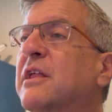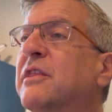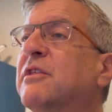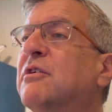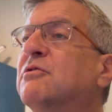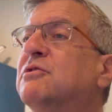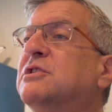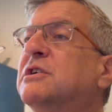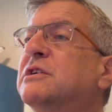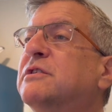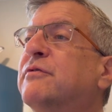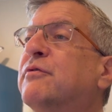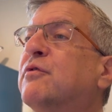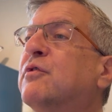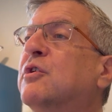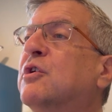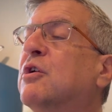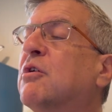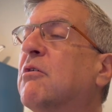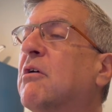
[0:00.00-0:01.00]
they're just
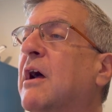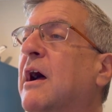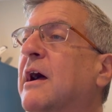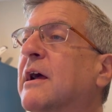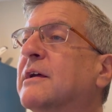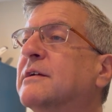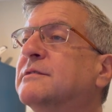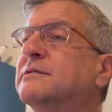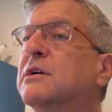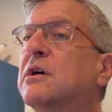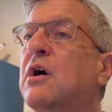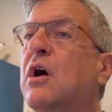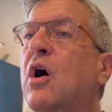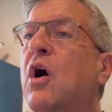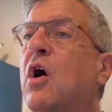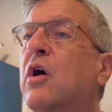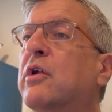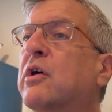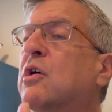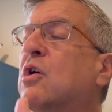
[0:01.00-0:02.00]
for your eyes.
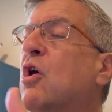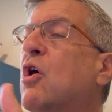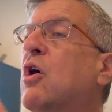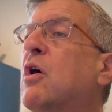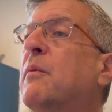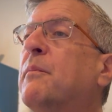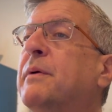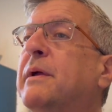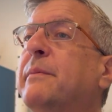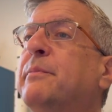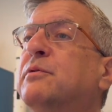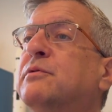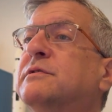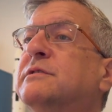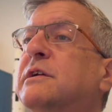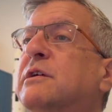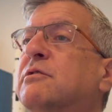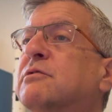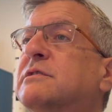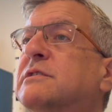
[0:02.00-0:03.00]
On a call, people
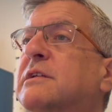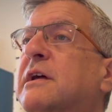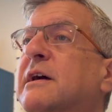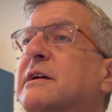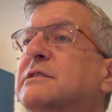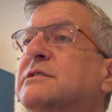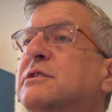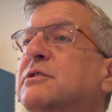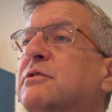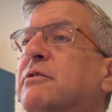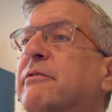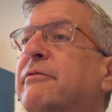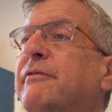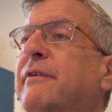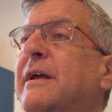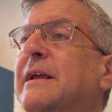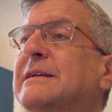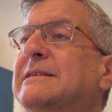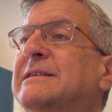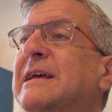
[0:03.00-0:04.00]
see your slides in your
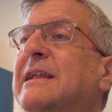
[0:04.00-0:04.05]
face. They